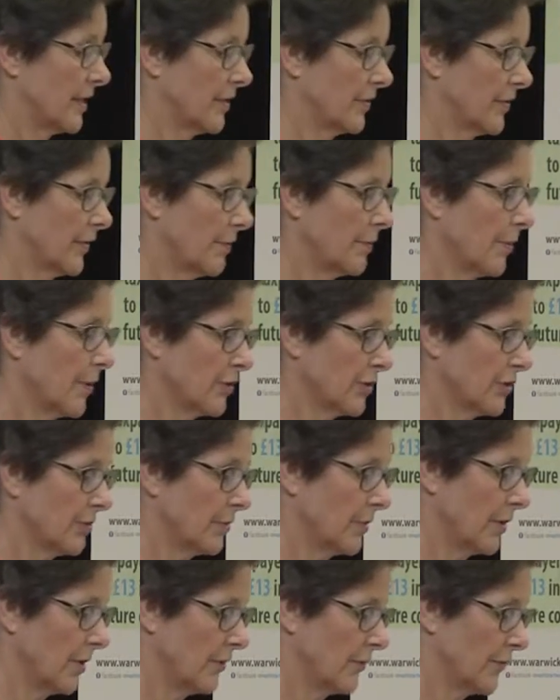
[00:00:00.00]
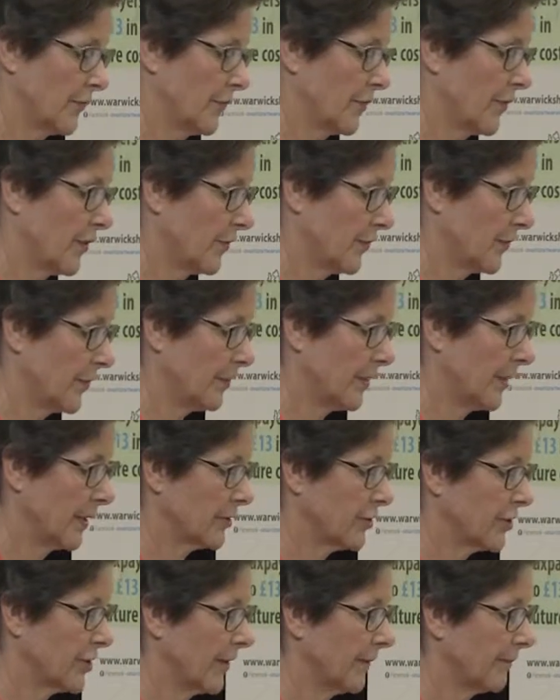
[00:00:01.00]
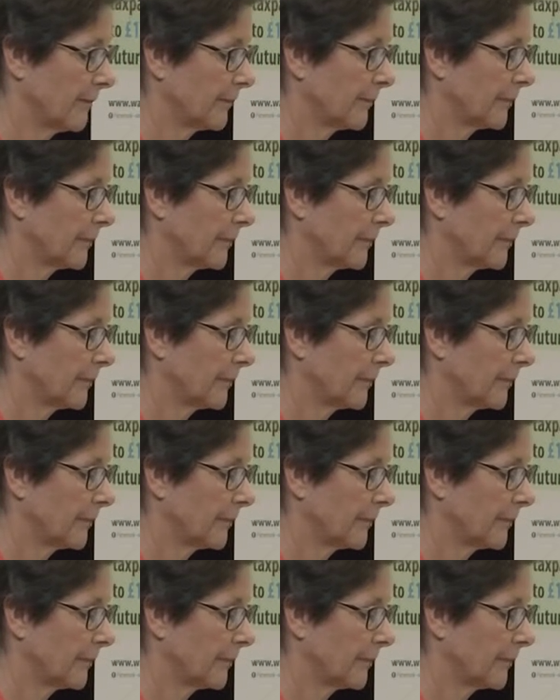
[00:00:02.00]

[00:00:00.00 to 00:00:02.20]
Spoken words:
at the bottom of the picture.